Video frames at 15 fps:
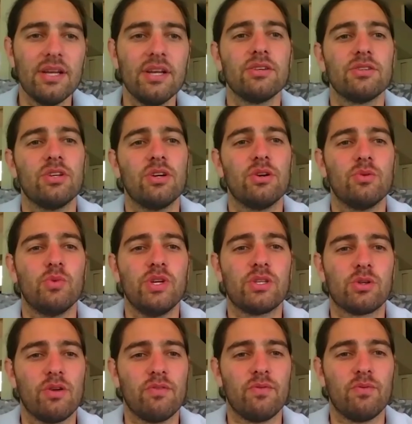So we sort
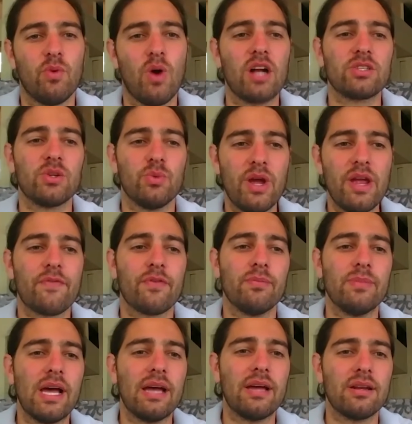of walked away from
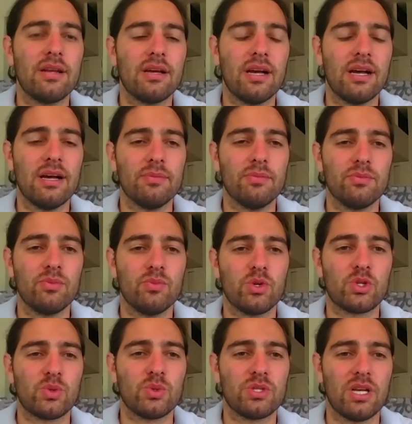that,
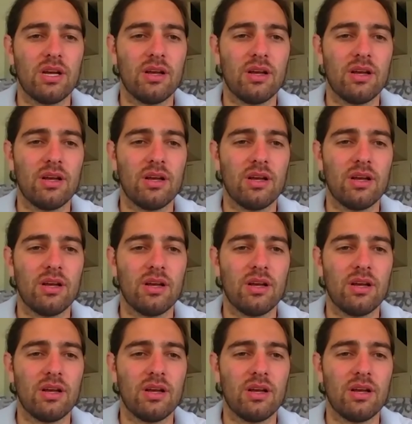which was